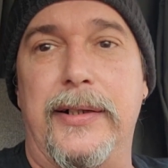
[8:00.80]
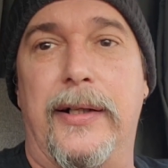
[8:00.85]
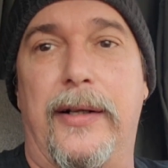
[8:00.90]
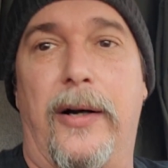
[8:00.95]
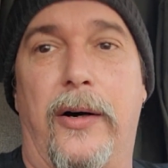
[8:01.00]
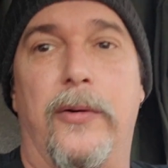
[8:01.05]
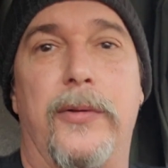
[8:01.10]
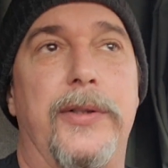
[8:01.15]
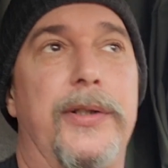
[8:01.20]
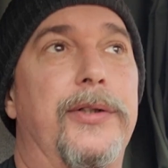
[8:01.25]
you
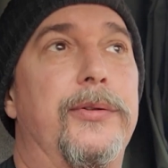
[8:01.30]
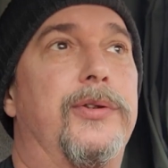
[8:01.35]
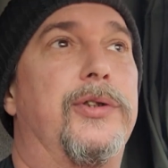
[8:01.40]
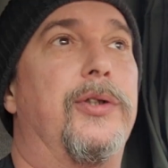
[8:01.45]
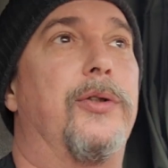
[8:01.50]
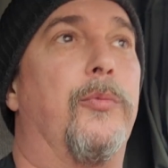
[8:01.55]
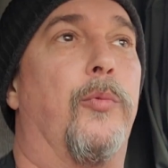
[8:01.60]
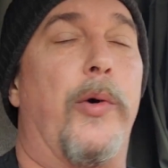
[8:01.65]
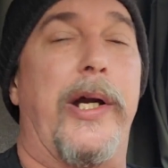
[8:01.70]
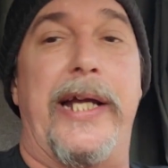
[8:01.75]
know, you
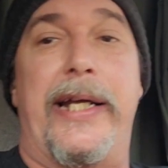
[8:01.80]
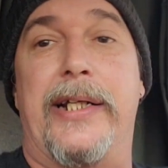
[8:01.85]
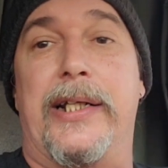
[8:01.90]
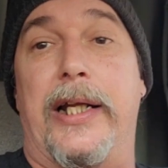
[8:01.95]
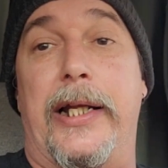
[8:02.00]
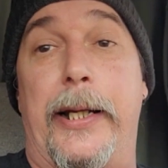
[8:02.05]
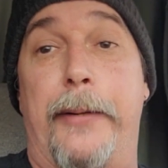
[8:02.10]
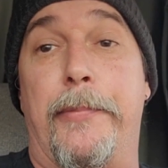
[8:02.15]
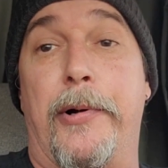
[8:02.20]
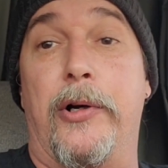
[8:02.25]
should read
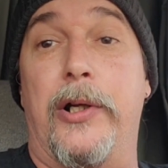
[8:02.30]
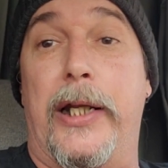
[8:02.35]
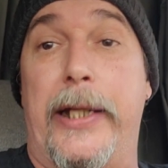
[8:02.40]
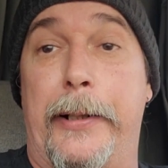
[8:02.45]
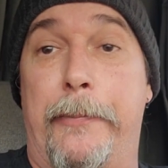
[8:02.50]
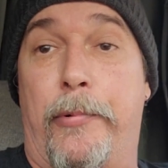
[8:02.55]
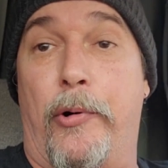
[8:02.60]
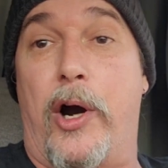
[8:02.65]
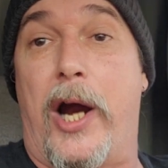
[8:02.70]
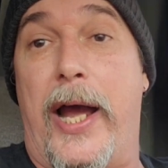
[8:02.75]
Libra
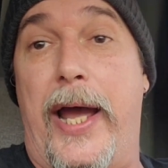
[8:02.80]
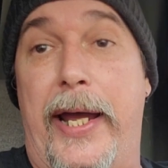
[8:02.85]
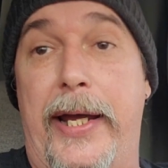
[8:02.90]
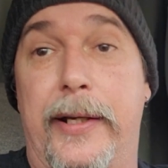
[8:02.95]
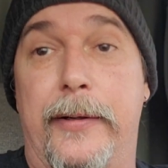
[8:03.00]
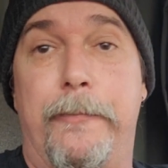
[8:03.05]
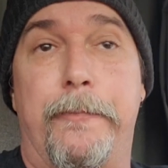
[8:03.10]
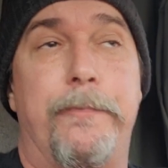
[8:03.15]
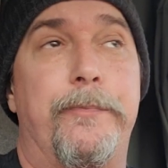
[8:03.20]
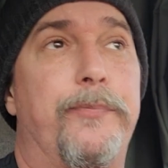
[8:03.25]

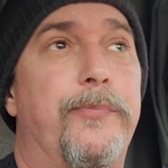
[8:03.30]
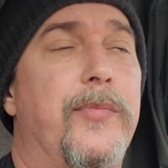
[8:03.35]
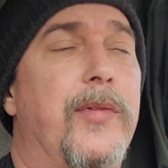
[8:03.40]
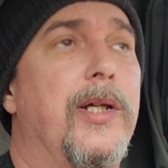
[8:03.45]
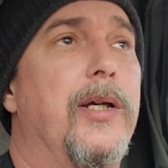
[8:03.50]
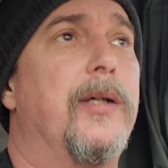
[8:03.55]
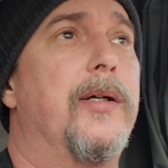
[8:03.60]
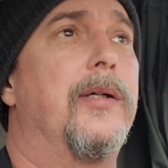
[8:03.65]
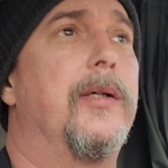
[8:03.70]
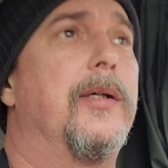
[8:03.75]
Libre.
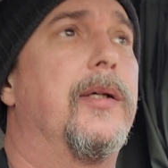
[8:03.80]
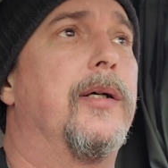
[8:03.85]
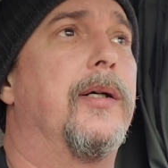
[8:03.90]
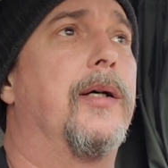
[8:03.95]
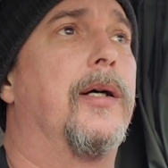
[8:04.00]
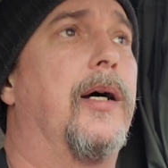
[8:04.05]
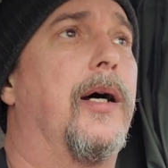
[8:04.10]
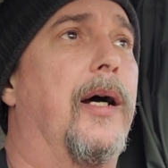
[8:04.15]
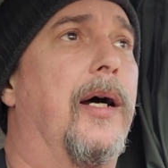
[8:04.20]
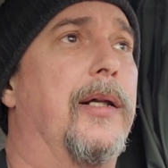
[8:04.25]

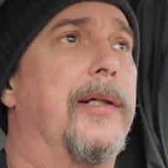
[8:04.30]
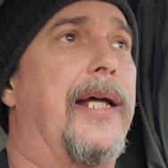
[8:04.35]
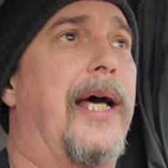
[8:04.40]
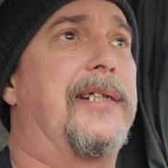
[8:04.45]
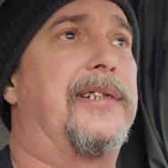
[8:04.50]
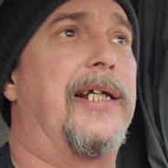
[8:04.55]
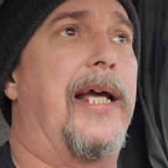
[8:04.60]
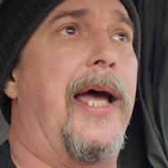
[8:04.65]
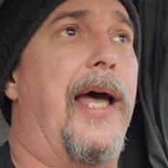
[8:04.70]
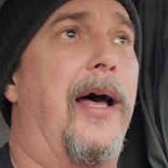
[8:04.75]

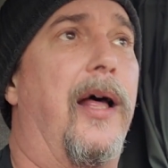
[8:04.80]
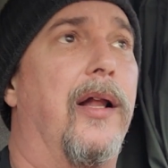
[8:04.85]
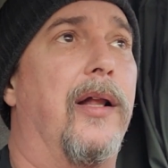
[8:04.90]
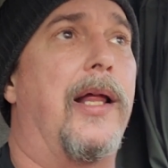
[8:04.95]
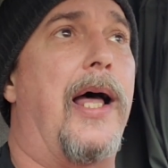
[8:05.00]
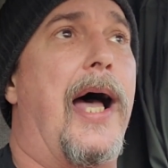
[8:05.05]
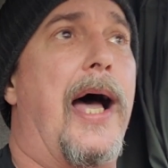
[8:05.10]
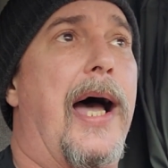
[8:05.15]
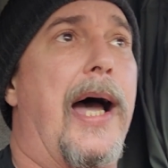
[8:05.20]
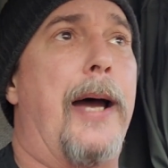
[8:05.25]
That's
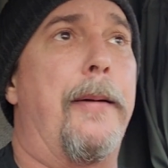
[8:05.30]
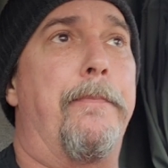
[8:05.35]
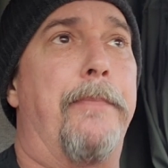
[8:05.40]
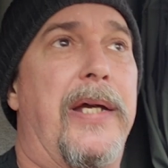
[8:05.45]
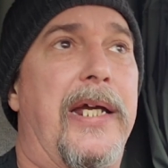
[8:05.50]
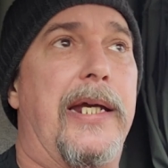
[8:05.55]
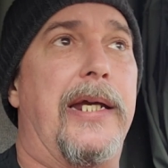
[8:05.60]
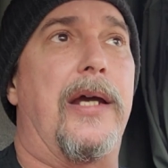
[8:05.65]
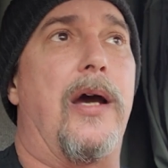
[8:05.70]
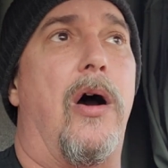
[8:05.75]

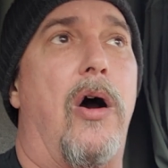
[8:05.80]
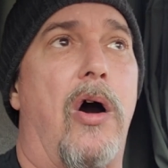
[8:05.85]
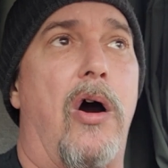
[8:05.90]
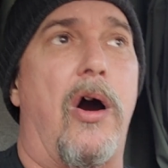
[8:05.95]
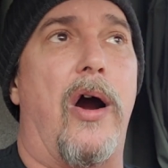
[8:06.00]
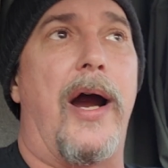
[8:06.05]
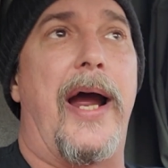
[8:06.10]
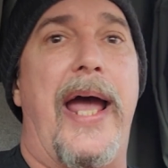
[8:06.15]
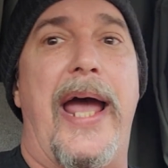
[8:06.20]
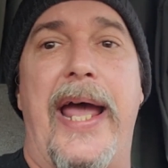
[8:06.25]

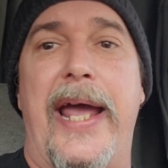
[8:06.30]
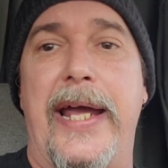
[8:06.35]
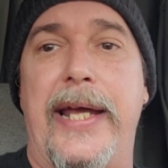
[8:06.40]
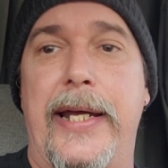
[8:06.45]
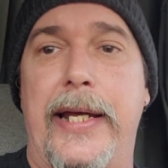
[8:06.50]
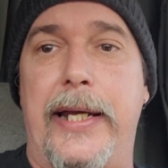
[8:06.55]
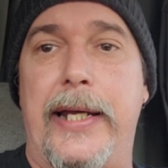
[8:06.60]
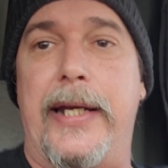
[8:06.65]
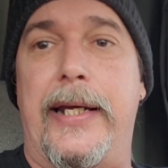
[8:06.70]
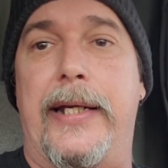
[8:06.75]

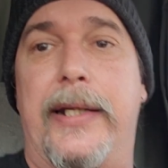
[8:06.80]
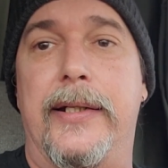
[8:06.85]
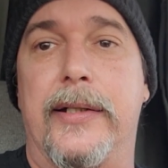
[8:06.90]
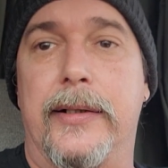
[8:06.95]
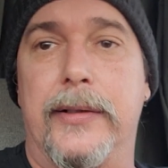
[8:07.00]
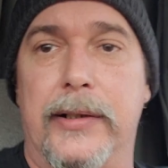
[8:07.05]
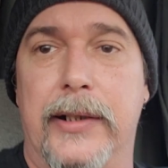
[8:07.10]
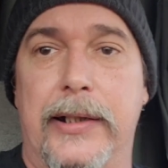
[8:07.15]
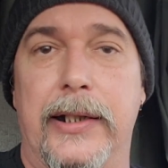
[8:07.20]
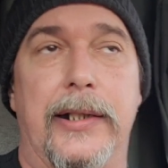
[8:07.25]
L-I-B-R-A-E,
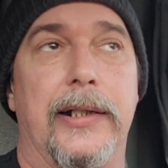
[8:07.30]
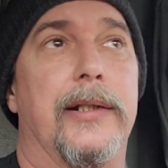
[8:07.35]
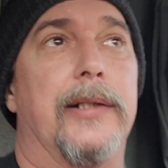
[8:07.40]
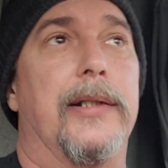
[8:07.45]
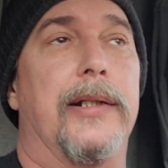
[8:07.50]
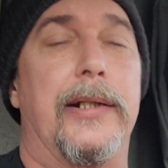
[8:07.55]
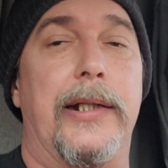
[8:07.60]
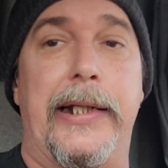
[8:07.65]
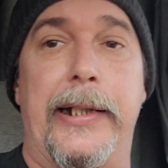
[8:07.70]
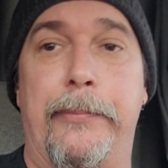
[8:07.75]

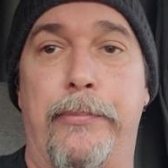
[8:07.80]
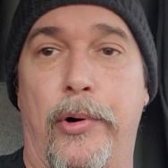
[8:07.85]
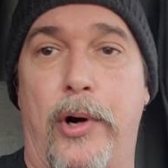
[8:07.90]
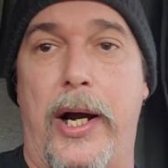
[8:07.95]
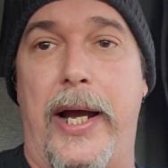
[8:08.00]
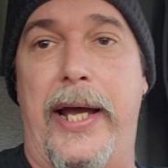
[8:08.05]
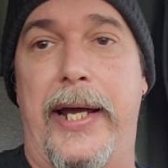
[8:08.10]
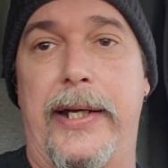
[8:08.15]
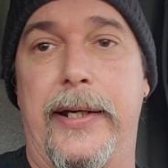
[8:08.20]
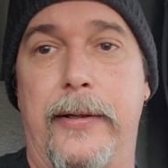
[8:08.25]

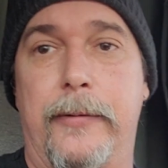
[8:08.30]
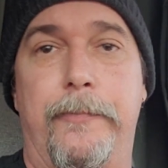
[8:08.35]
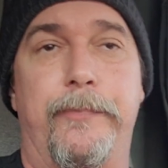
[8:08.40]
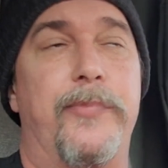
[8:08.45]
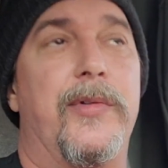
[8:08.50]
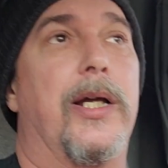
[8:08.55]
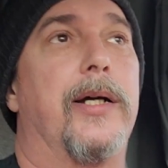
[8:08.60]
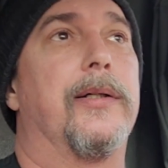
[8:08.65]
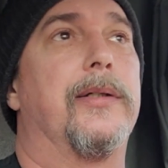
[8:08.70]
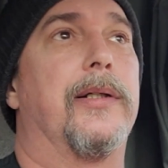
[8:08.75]
Libre.
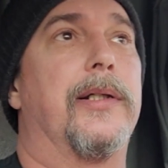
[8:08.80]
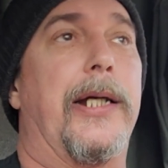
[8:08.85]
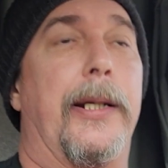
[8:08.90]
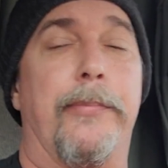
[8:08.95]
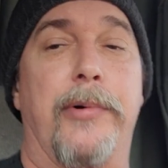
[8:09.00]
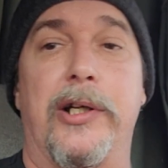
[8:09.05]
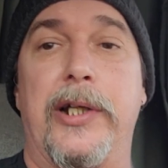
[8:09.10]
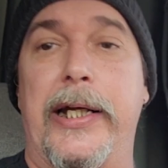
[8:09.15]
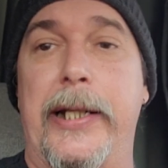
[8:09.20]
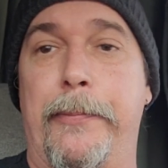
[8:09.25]

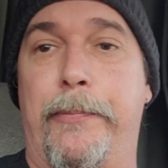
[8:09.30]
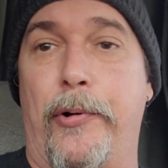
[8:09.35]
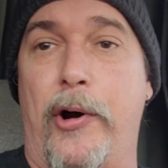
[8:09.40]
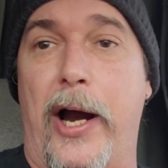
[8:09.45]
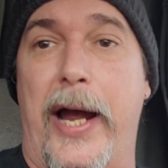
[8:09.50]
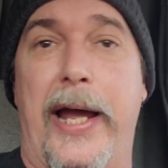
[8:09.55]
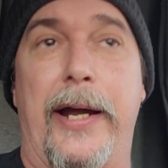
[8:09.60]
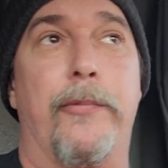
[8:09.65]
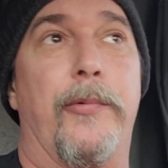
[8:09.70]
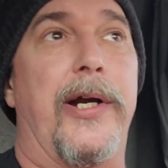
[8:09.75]
Libra
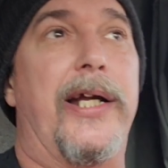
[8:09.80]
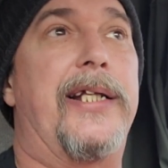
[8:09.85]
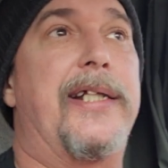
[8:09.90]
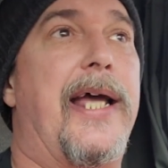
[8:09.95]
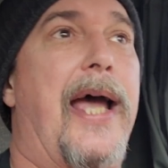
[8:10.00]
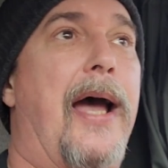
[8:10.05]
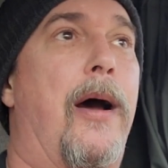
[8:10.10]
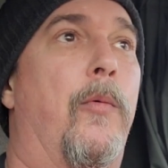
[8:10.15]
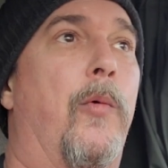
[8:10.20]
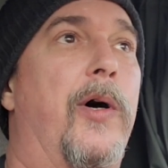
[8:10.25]
Libre, read
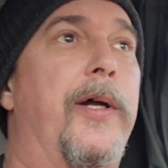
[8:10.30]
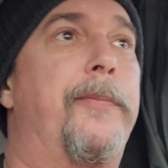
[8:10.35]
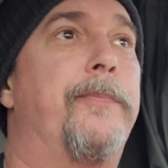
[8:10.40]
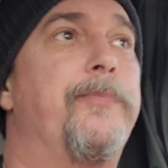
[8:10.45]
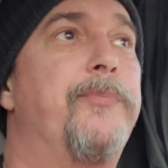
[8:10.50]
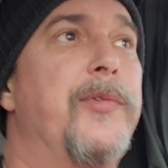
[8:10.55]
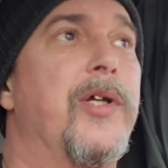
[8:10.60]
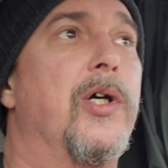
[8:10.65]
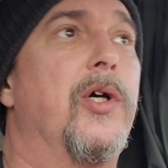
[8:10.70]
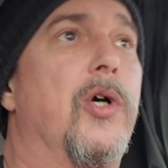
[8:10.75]
that one.
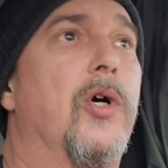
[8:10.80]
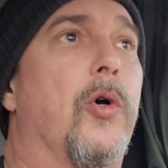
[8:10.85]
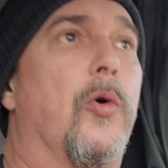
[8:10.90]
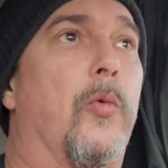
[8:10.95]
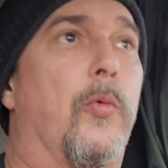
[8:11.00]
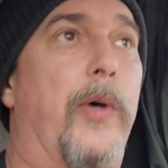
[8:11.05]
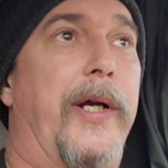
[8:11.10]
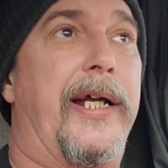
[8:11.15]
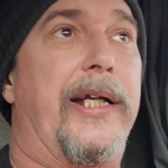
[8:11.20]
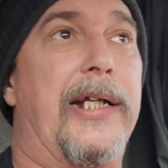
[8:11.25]

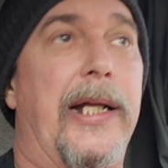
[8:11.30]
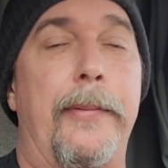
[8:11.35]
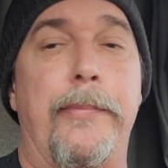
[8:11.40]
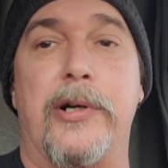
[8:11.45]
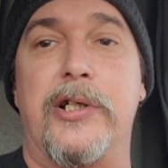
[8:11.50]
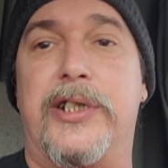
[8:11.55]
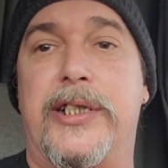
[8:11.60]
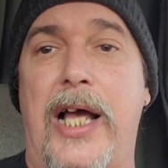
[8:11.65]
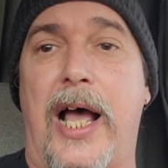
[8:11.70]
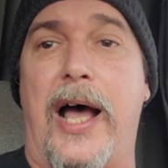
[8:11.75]
Read
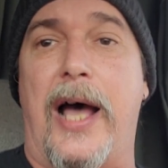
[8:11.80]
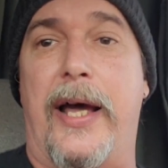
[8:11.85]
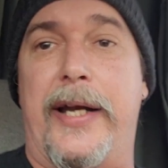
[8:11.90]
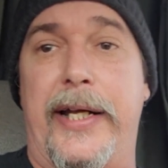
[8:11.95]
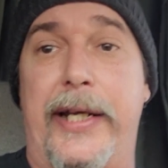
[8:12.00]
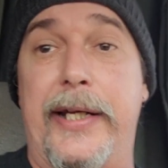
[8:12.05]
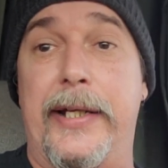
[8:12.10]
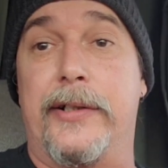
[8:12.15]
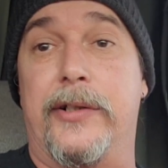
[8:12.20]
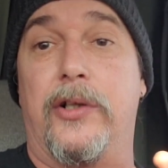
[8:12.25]
Libra
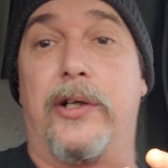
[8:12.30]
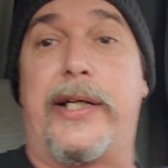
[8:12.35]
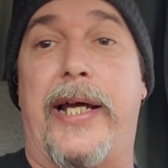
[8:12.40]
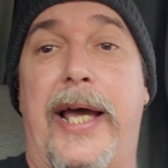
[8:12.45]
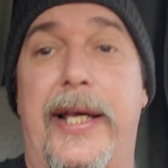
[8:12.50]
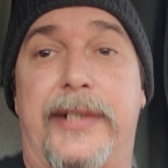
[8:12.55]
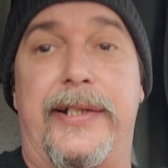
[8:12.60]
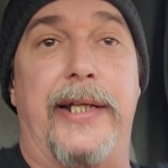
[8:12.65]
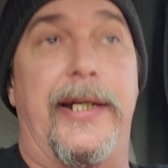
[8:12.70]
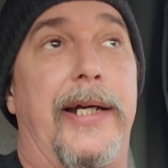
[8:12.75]
Zadi and look
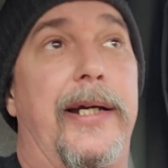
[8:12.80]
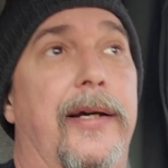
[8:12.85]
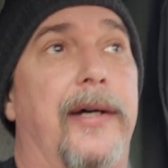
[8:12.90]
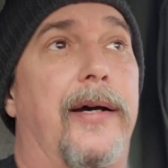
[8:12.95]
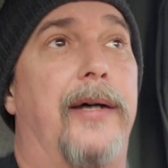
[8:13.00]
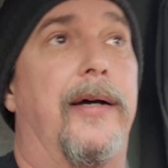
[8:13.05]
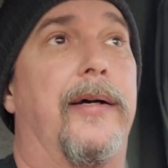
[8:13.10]
at the